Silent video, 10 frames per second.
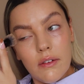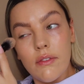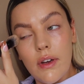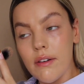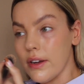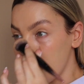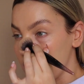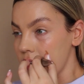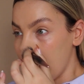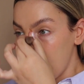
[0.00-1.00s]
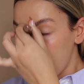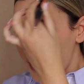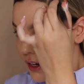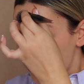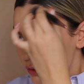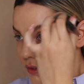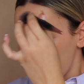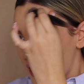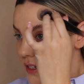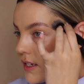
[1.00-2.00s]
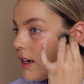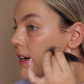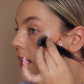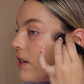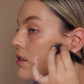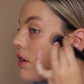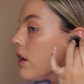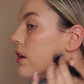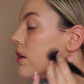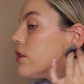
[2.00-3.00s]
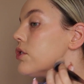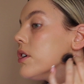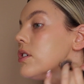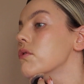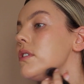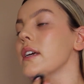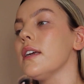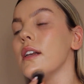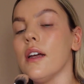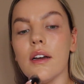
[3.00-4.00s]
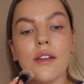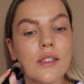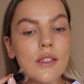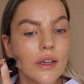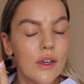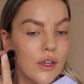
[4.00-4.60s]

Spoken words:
Very good. Anything from Danessa is just ridiculous.